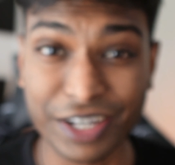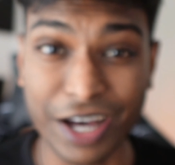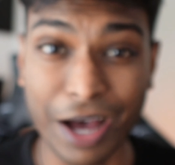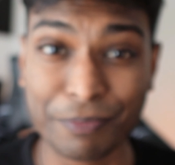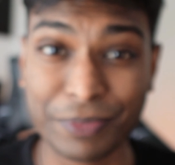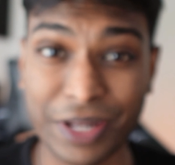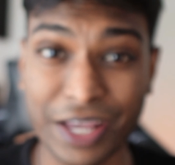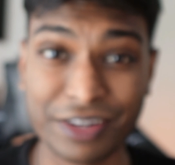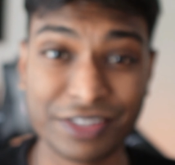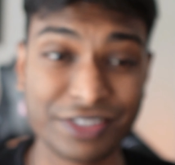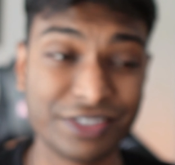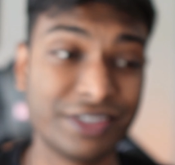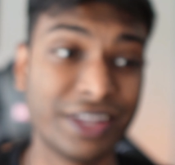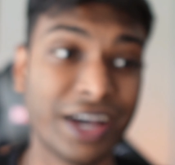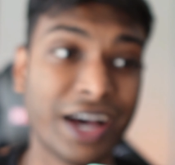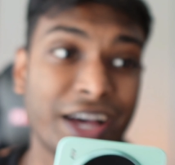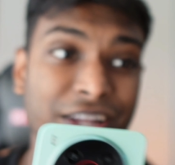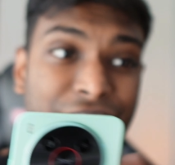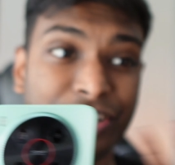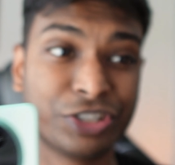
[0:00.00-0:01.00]
updates
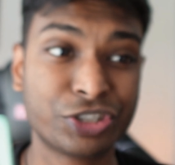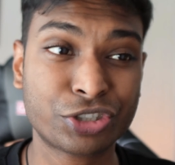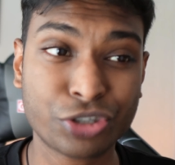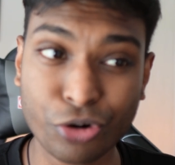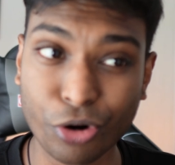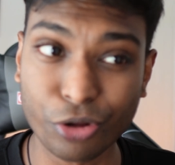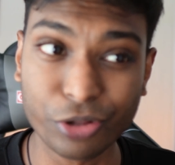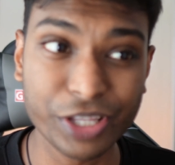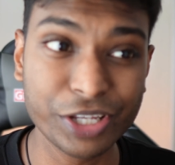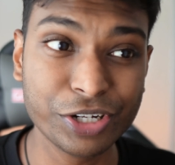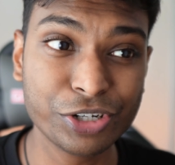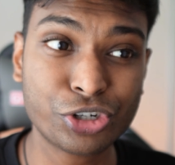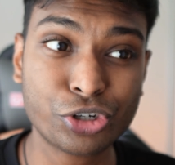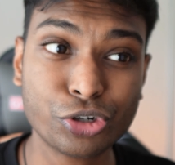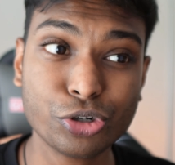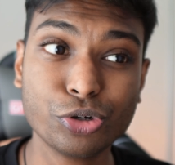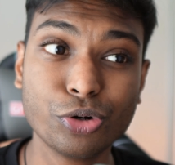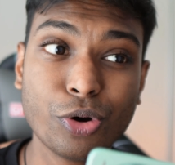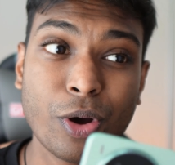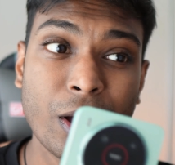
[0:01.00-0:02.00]
done, scrolling
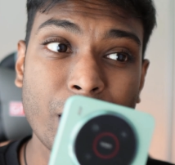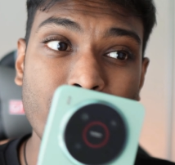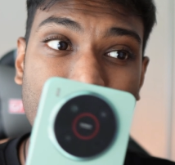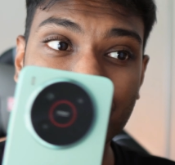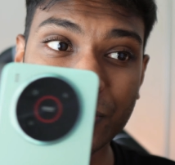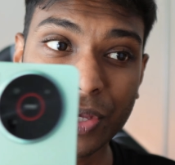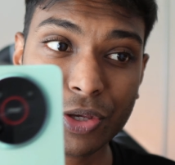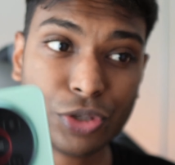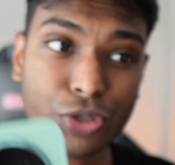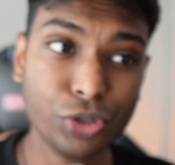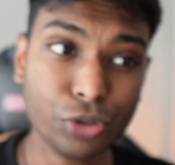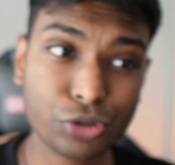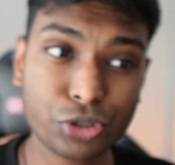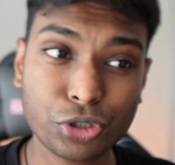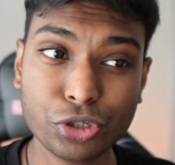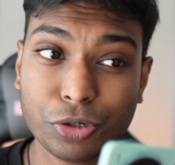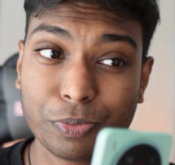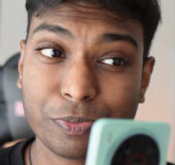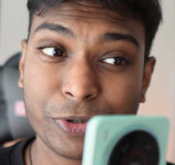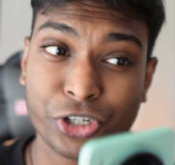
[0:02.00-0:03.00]
through
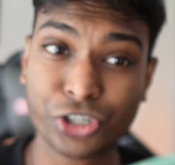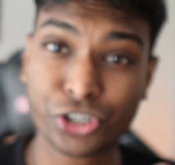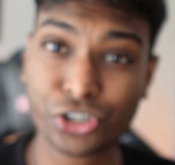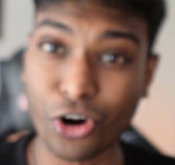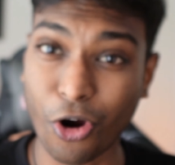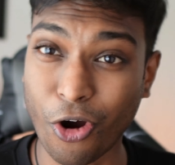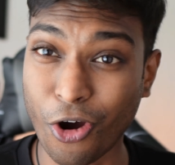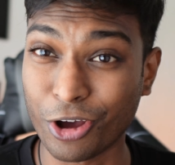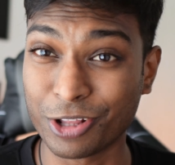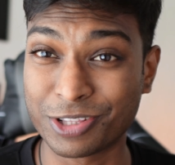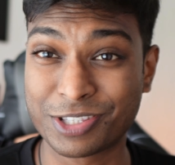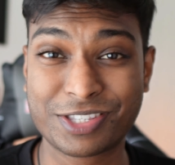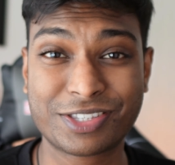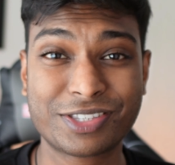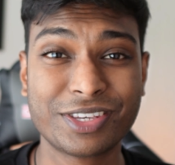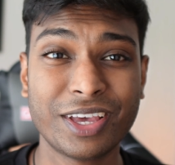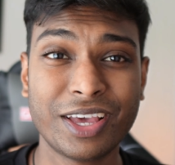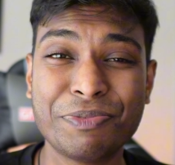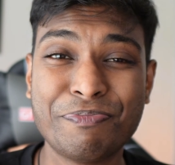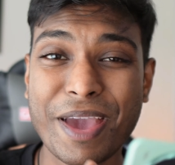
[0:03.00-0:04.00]
YouTube
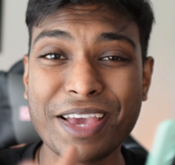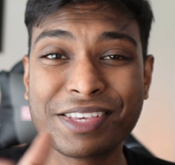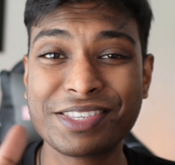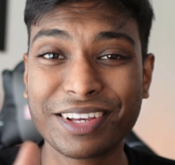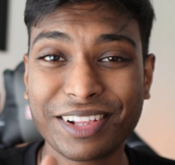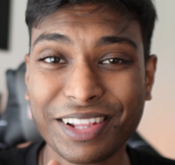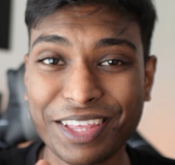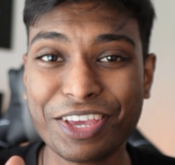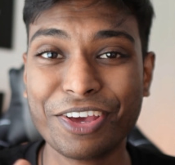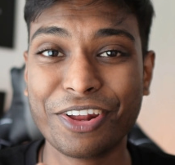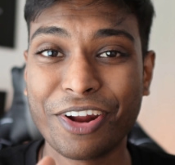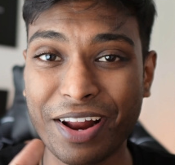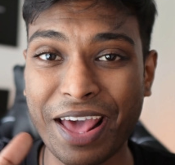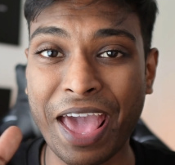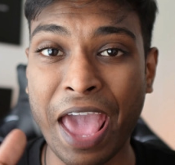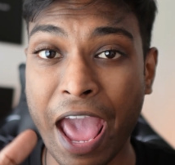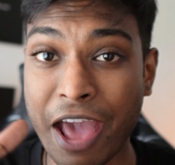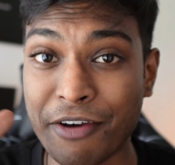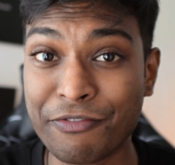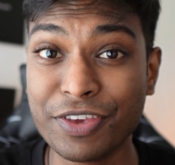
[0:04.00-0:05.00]
Shorts. Basically, you're not a
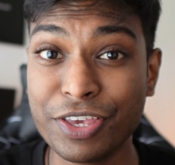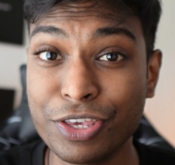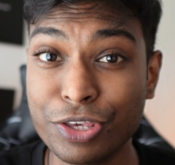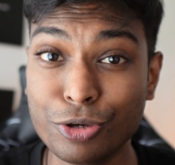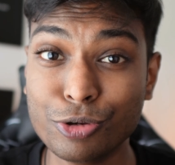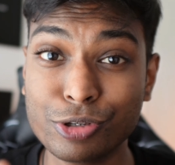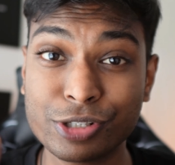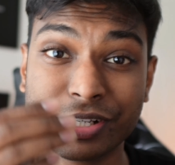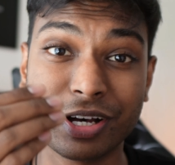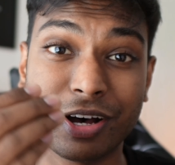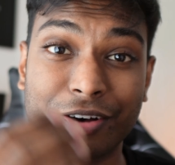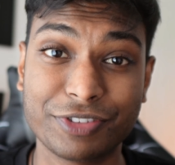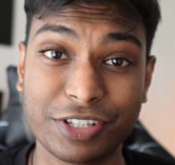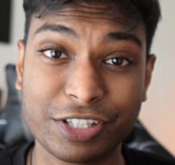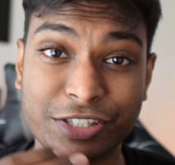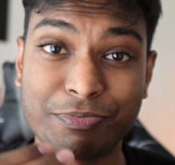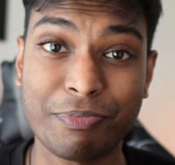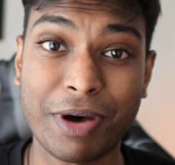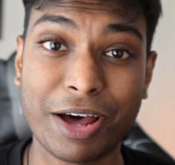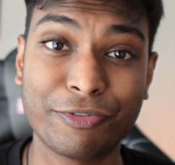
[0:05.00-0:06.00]
heavy user of the
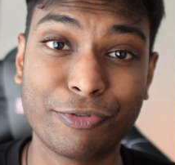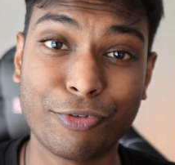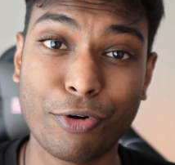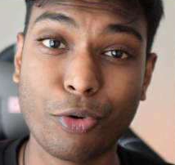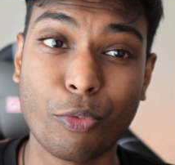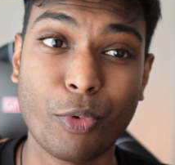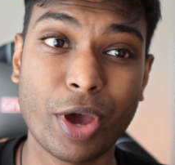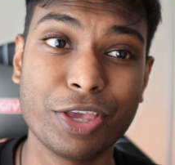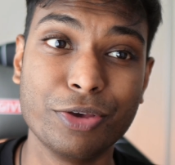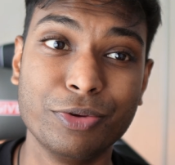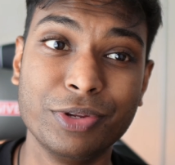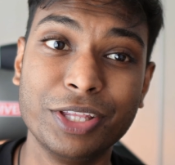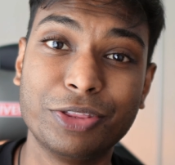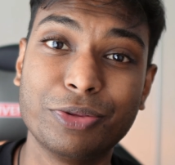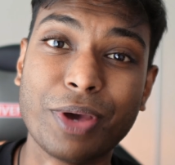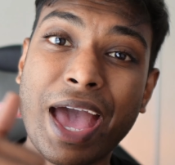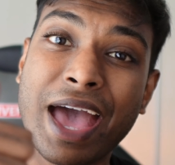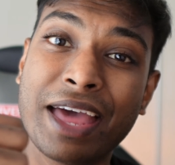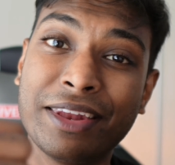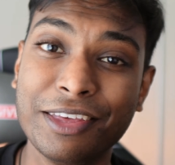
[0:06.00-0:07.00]
smartphone where you need
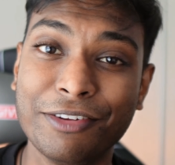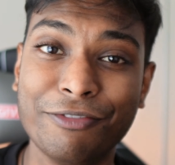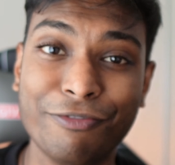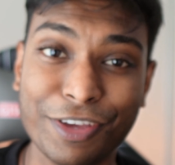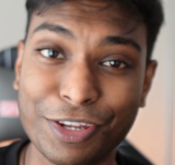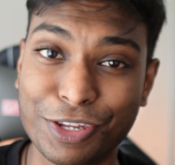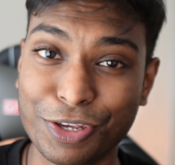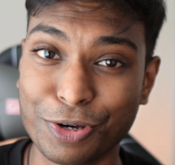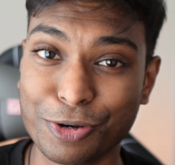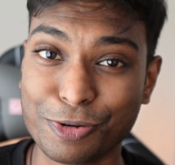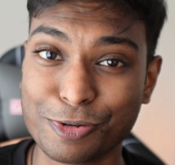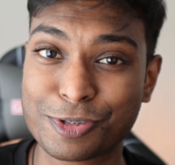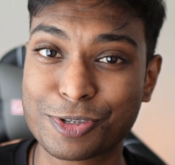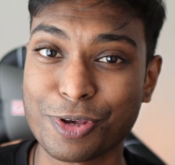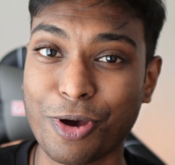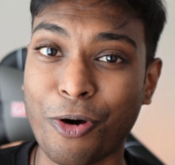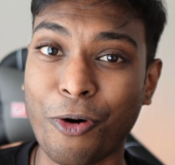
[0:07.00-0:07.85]
to edit videos